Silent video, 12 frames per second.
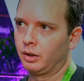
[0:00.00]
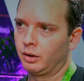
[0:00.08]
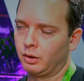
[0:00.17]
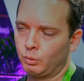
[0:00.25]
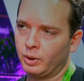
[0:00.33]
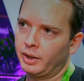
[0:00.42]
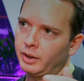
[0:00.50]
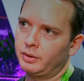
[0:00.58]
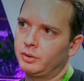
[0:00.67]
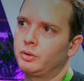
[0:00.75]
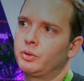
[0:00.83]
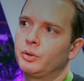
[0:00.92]
way.
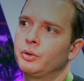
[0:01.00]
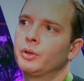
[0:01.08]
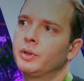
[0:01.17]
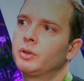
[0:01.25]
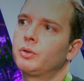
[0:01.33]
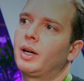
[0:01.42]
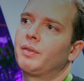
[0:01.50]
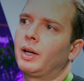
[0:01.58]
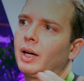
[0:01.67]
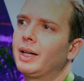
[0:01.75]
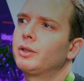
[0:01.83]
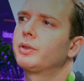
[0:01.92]
You need to have a high